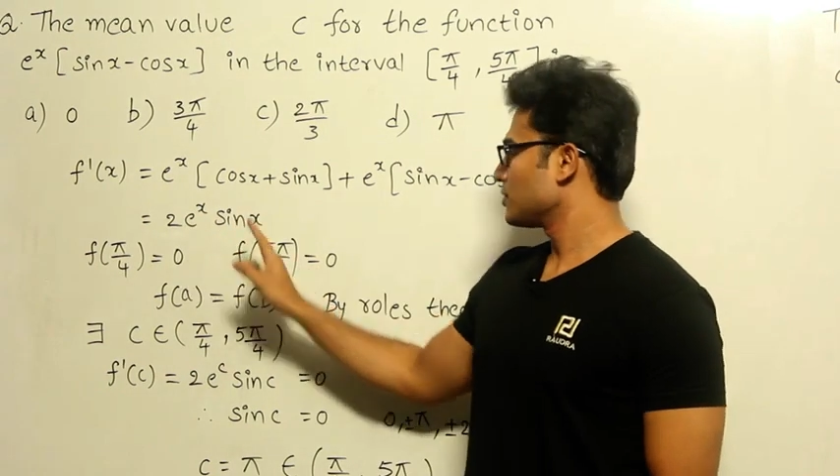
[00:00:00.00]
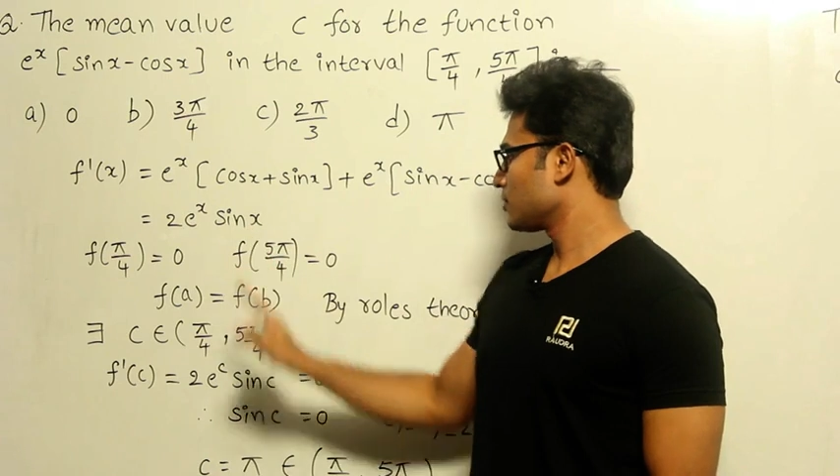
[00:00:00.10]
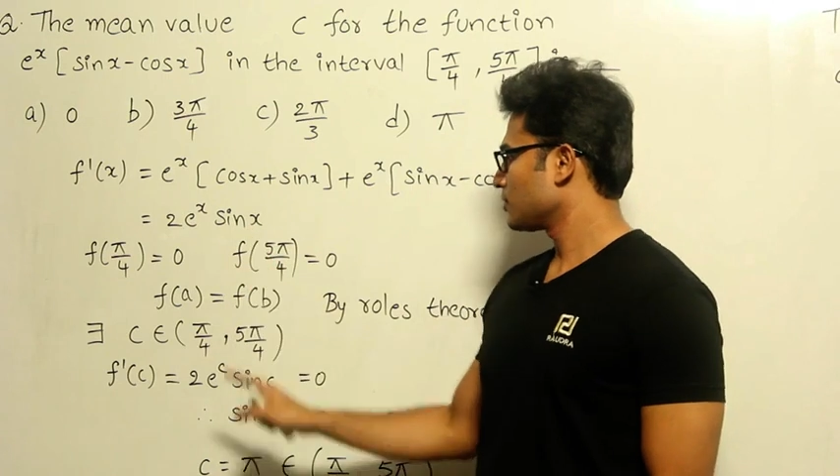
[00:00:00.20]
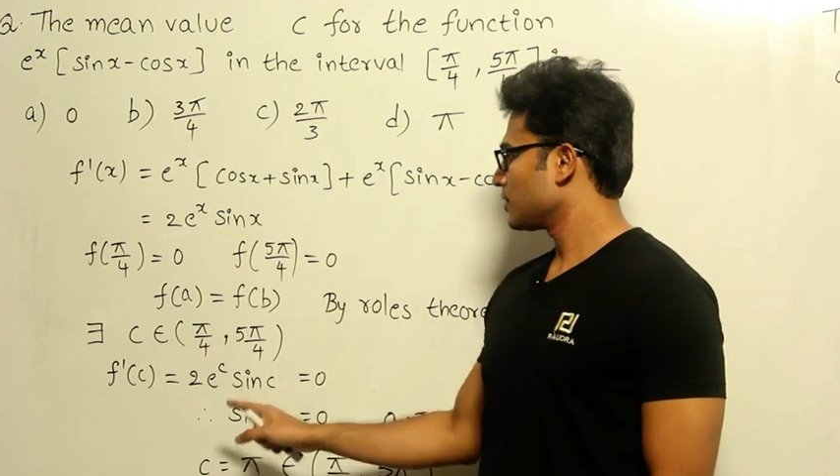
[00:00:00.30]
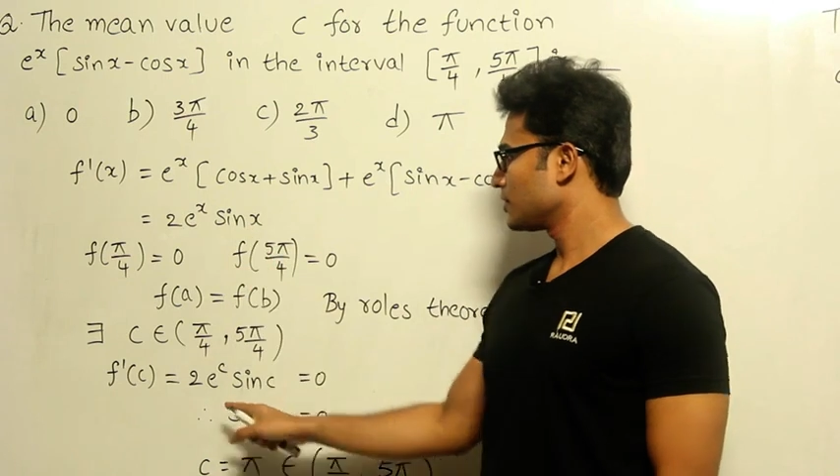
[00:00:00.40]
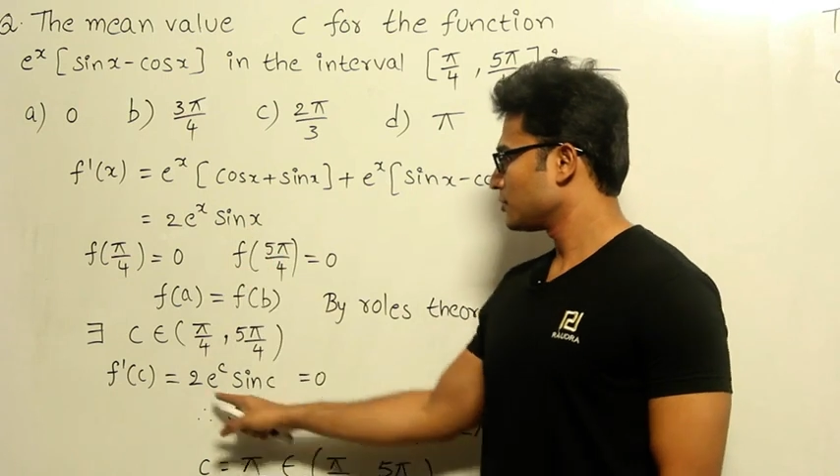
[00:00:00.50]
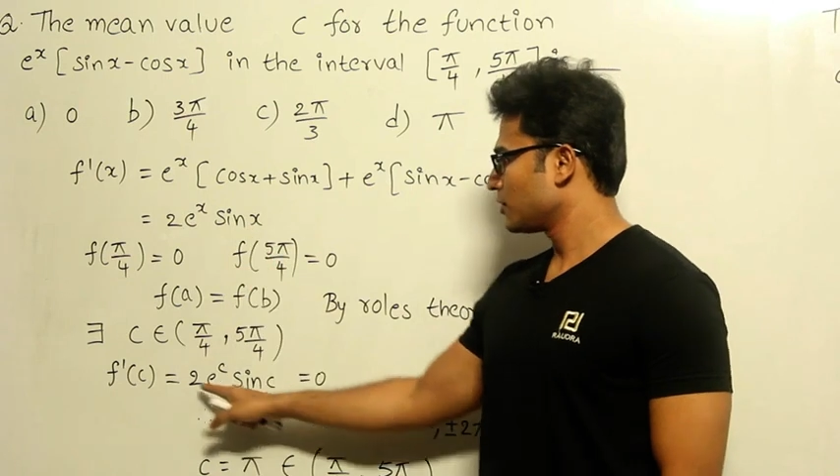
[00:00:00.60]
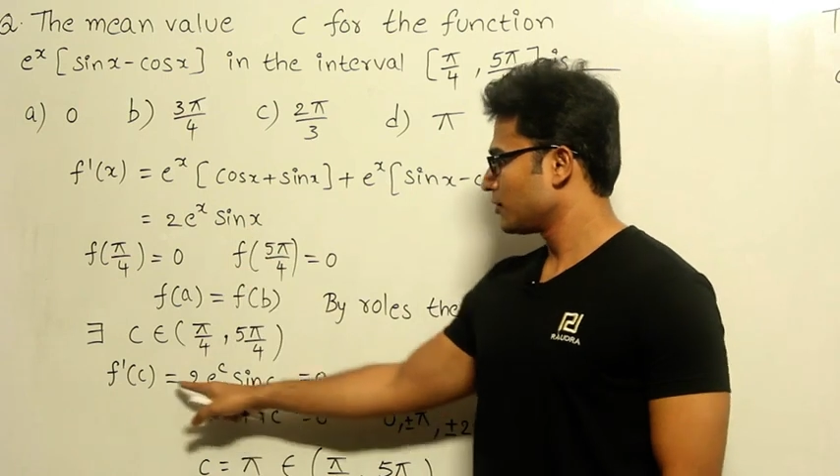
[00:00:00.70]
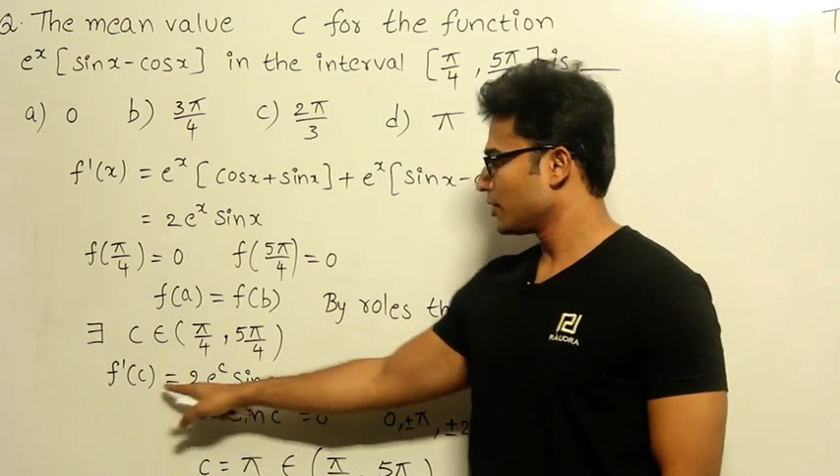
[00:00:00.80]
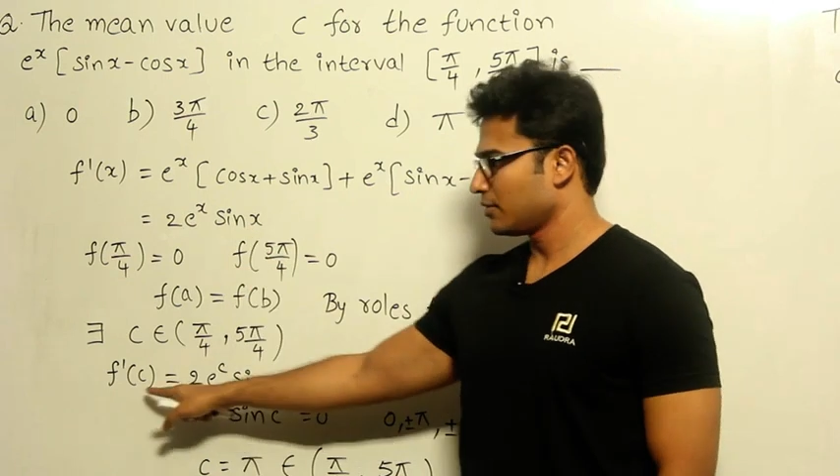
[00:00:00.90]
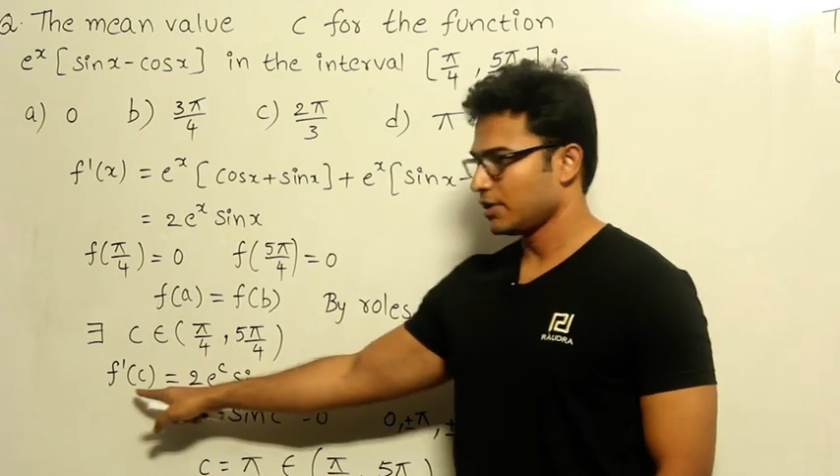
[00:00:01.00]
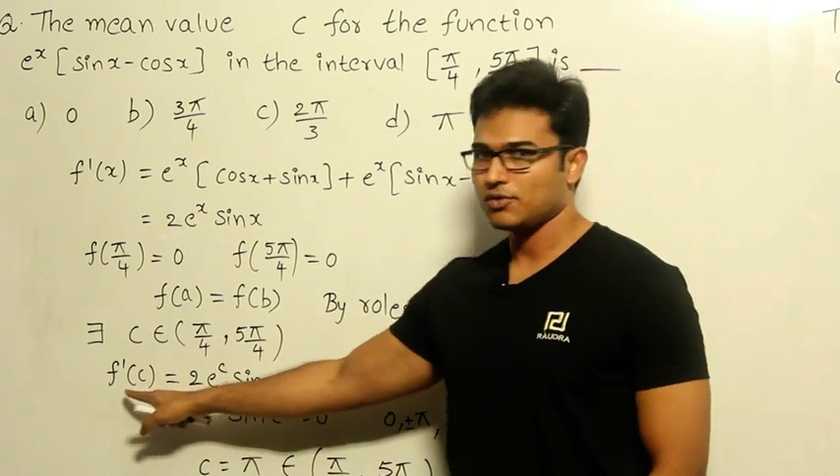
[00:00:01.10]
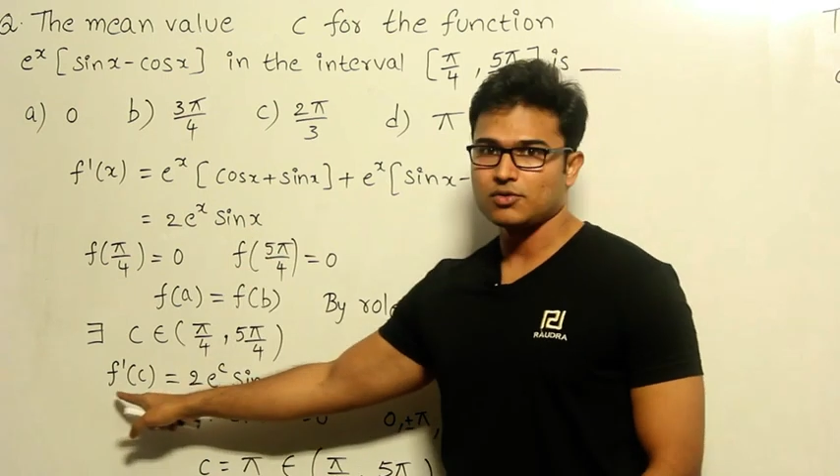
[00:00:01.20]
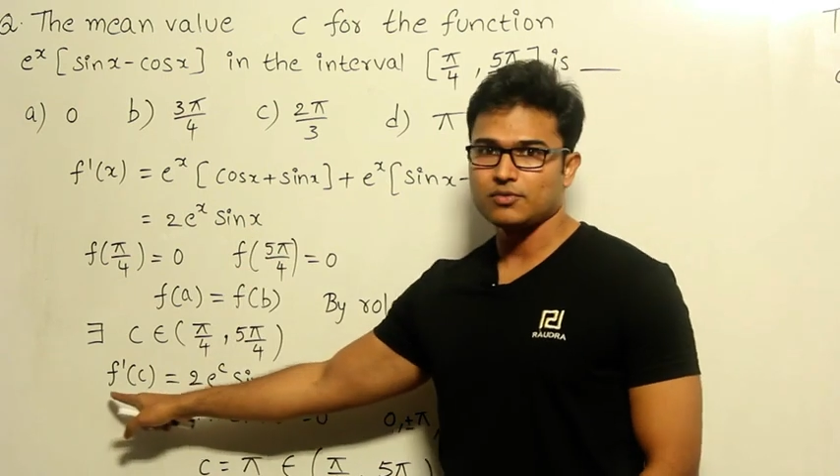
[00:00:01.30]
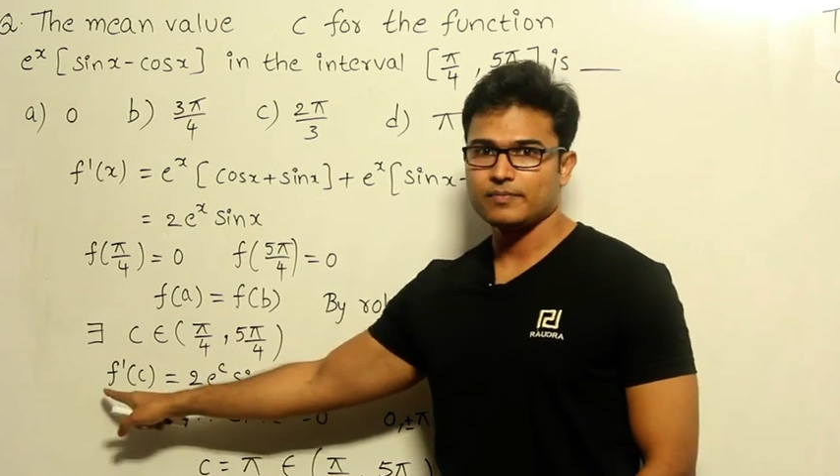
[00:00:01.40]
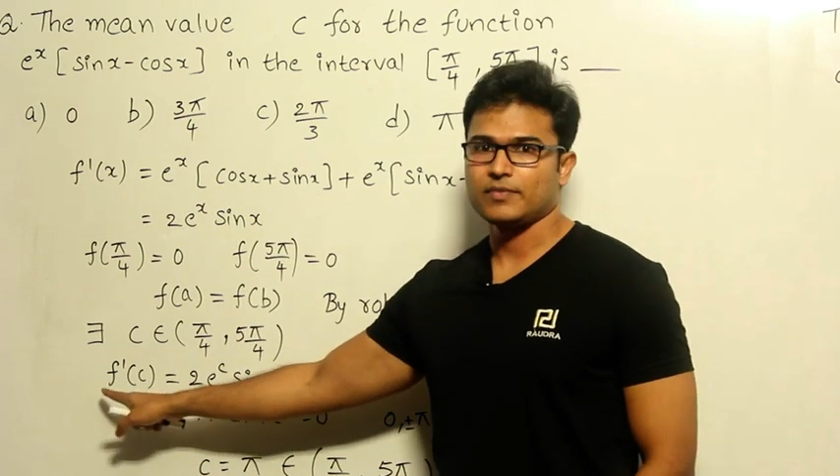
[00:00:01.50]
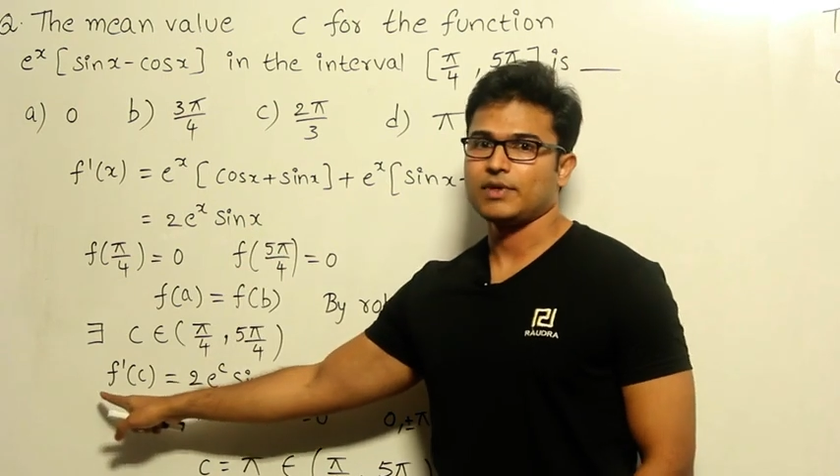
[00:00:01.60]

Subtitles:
0. That is what we are trying to do.